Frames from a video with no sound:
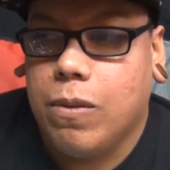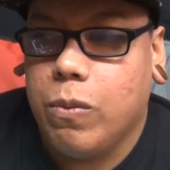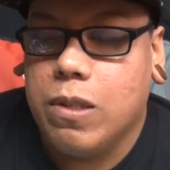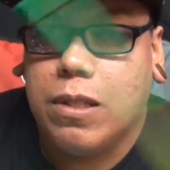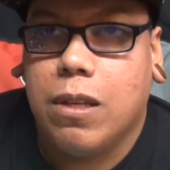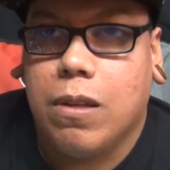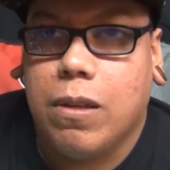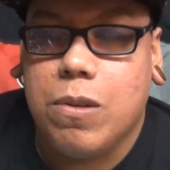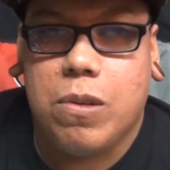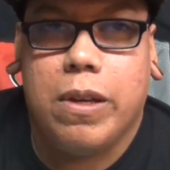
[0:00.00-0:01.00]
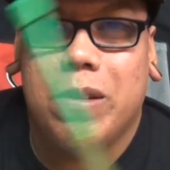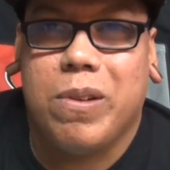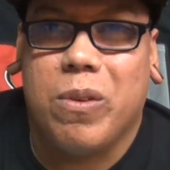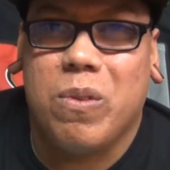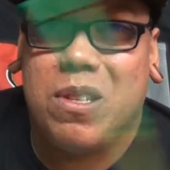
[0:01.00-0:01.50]
whiskey. Usually I
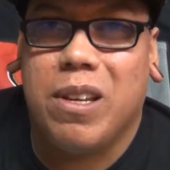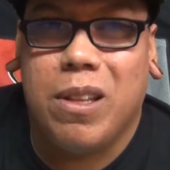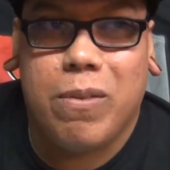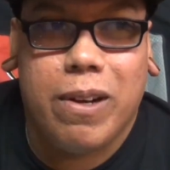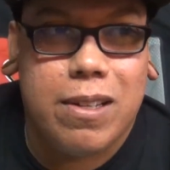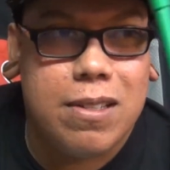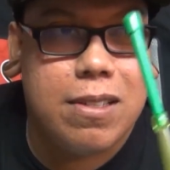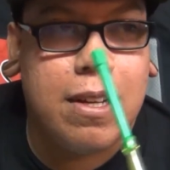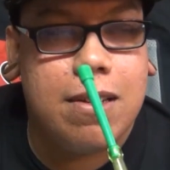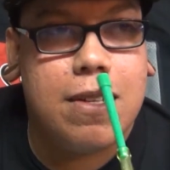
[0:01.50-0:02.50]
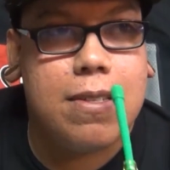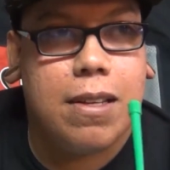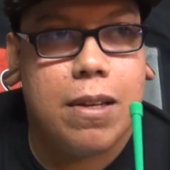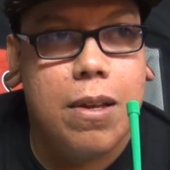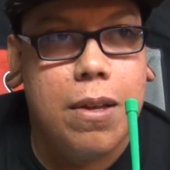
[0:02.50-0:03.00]
drink whiskey on the rocks. This kind of tastes
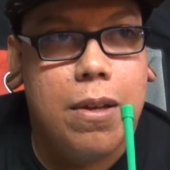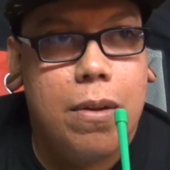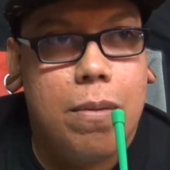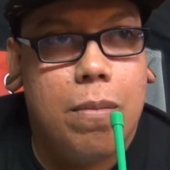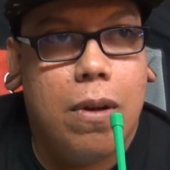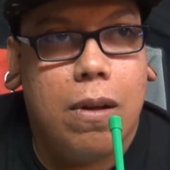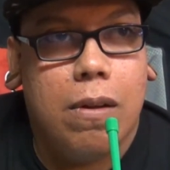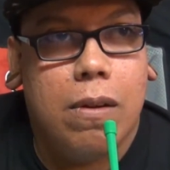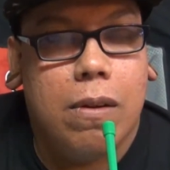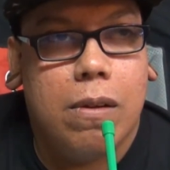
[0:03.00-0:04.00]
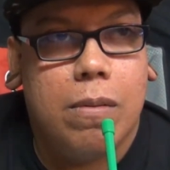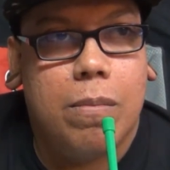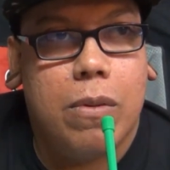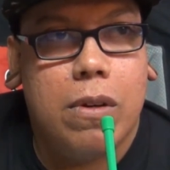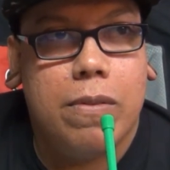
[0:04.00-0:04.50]
like
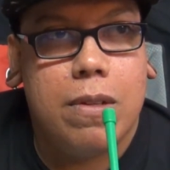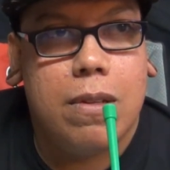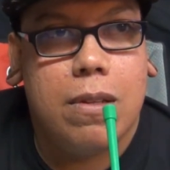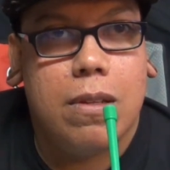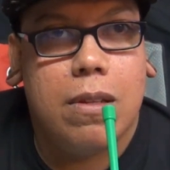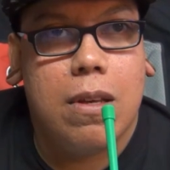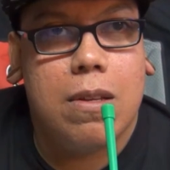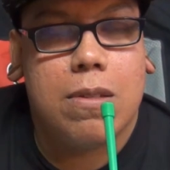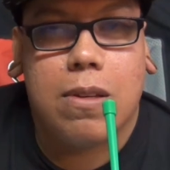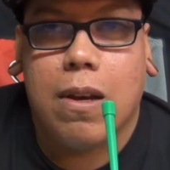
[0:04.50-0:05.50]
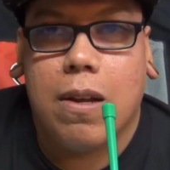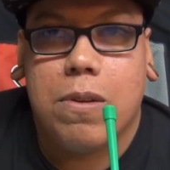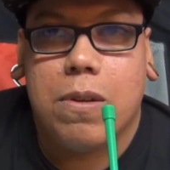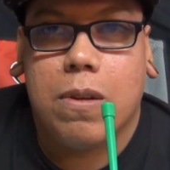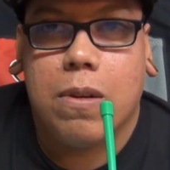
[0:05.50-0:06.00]
more of a
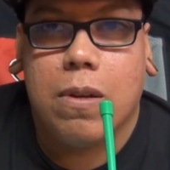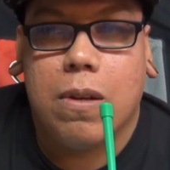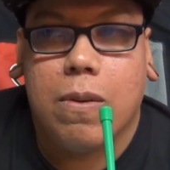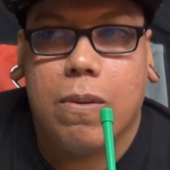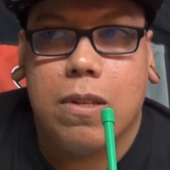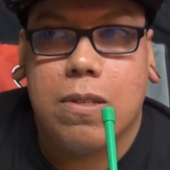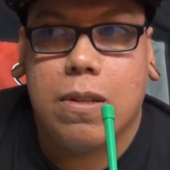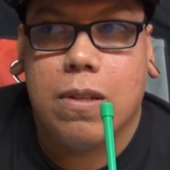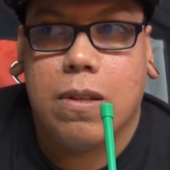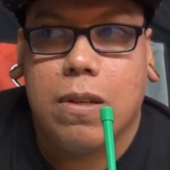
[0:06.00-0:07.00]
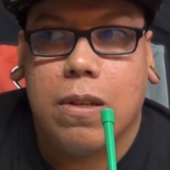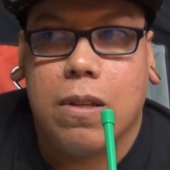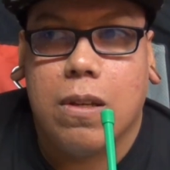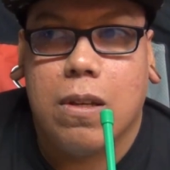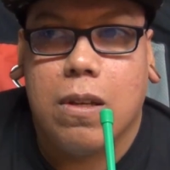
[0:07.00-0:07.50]
scotch, I want to say.
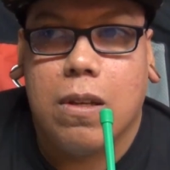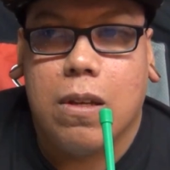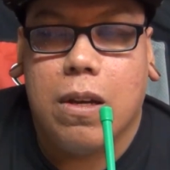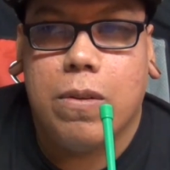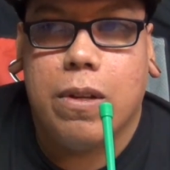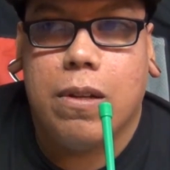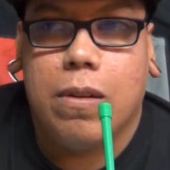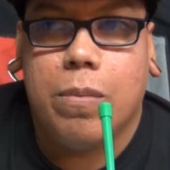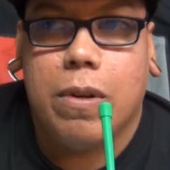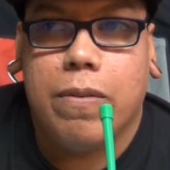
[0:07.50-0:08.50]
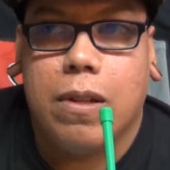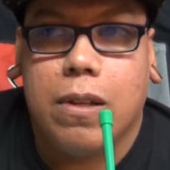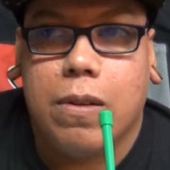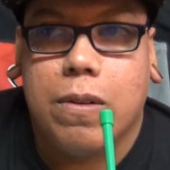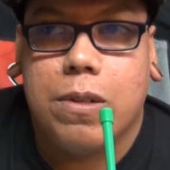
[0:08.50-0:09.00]
I do get a little bit of a
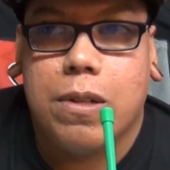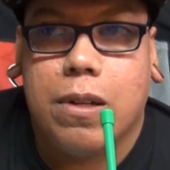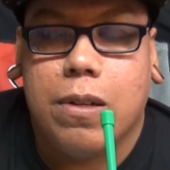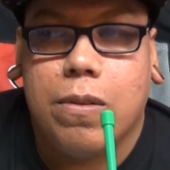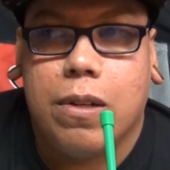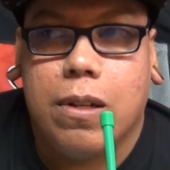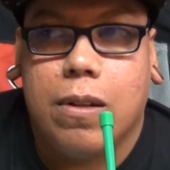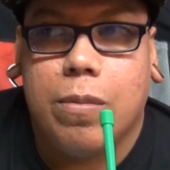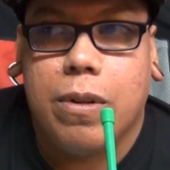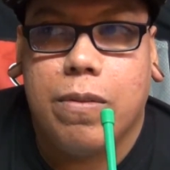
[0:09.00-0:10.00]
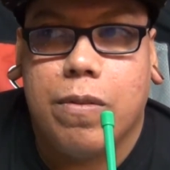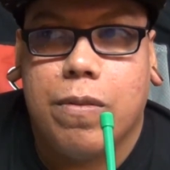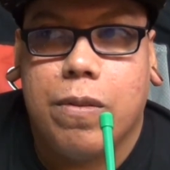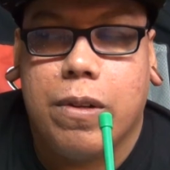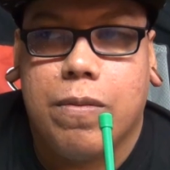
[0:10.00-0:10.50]
licorice, and I do get a little bit of a
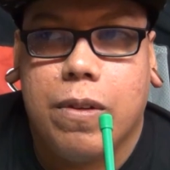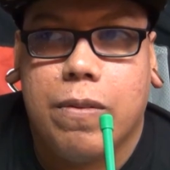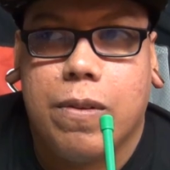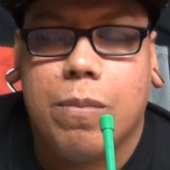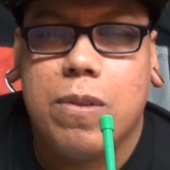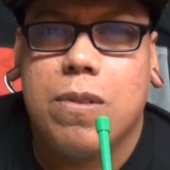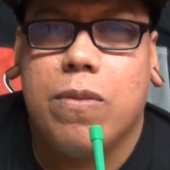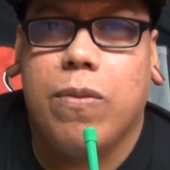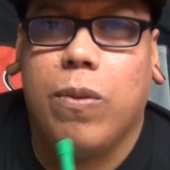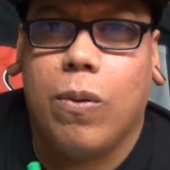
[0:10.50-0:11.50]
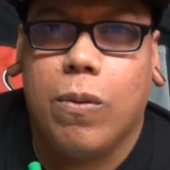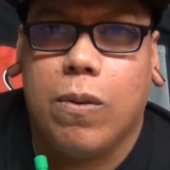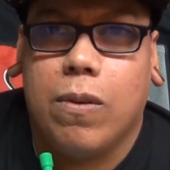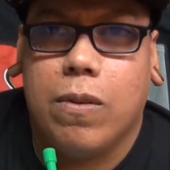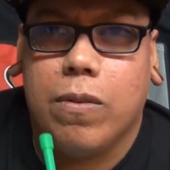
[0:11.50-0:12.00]
fruity flavor, almost
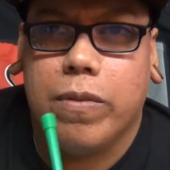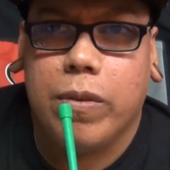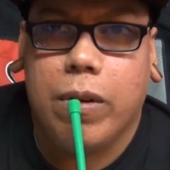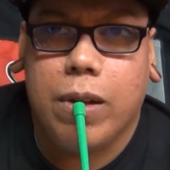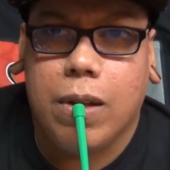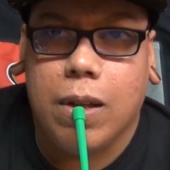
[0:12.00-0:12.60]
floral fruity.